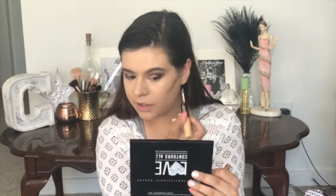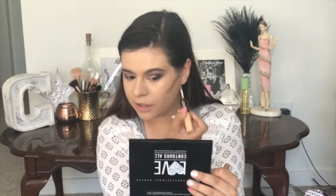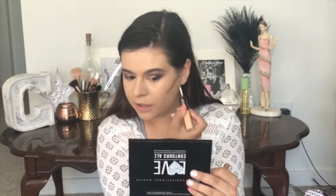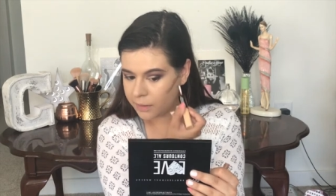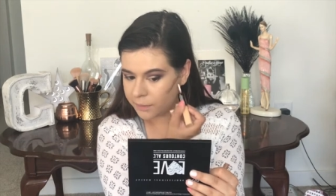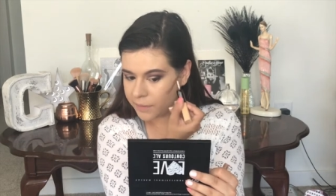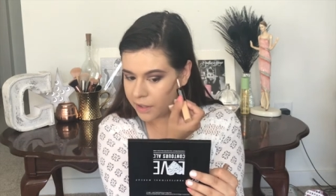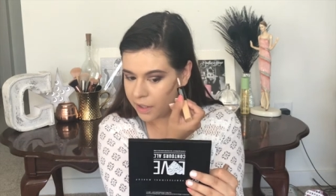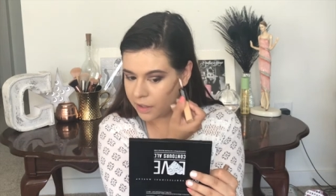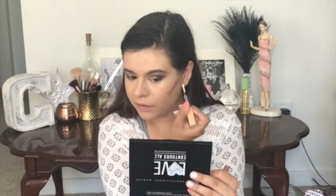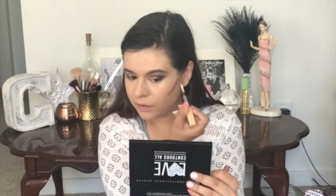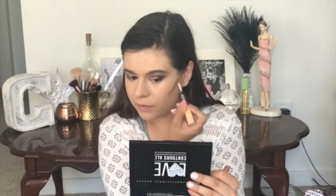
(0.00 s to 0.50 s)
And
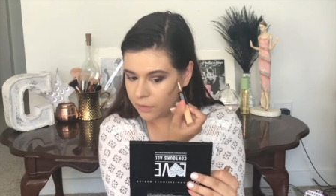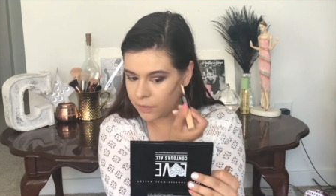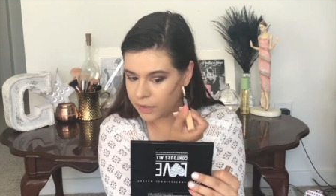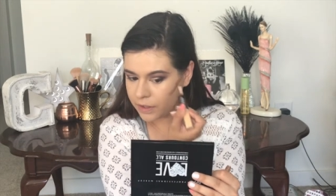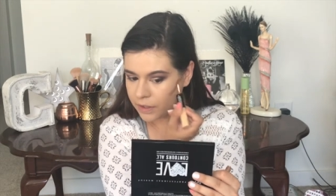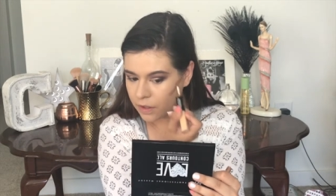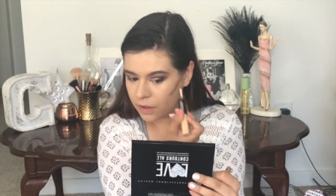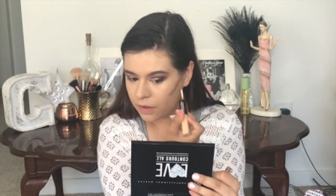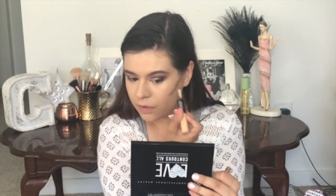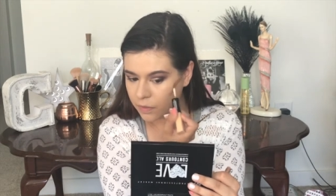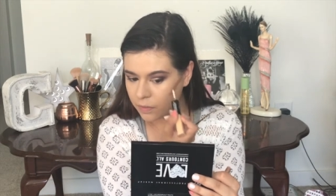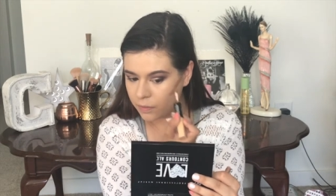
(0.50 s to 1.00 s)
I'm not going
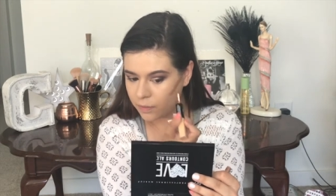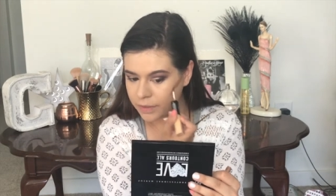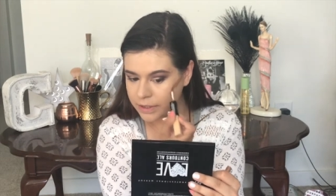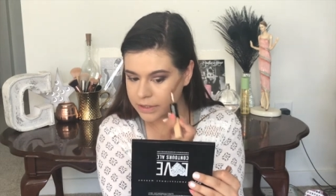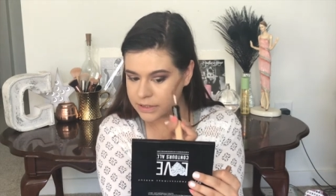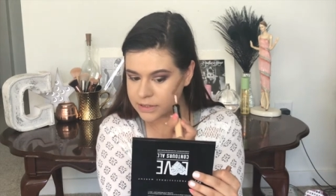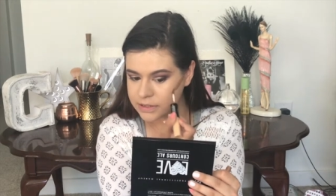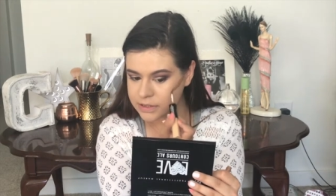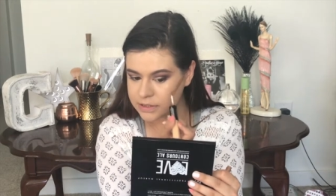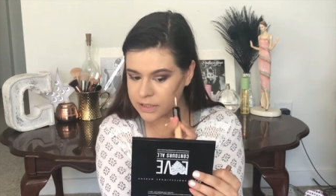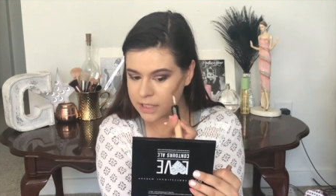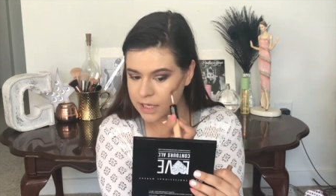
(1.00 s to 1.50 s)
all the way
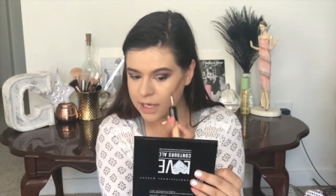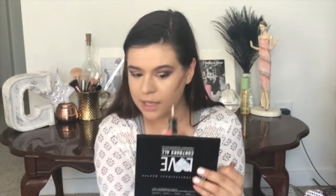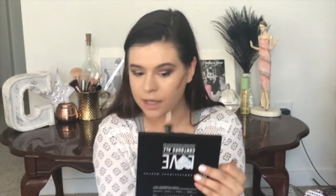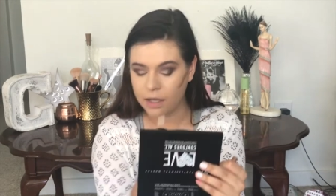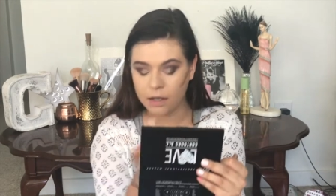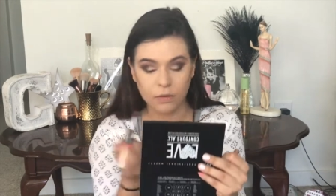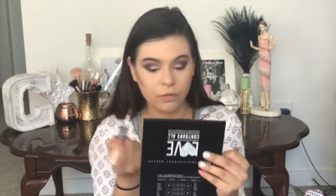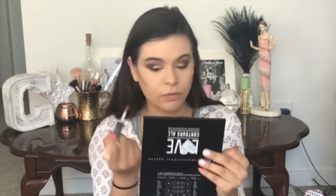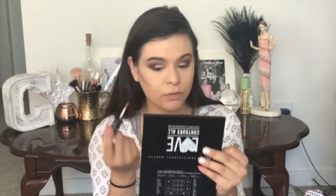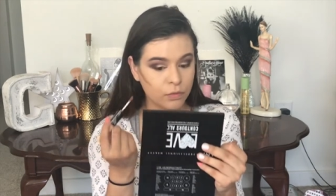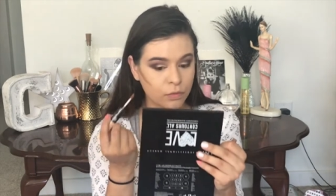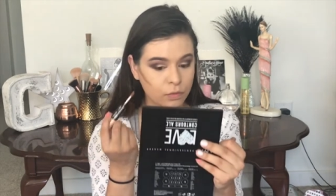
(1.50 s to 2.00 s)

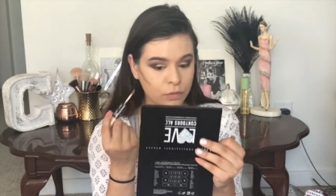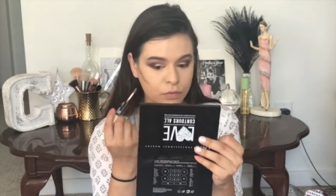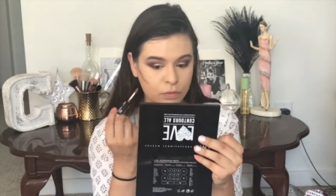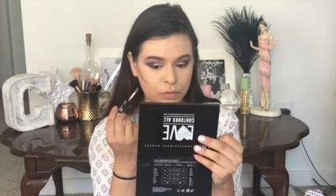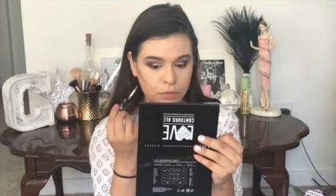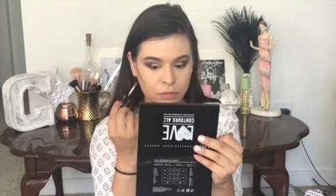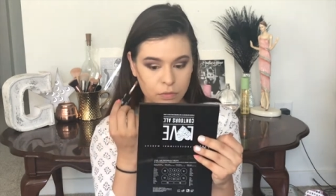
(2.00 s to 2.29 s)
down.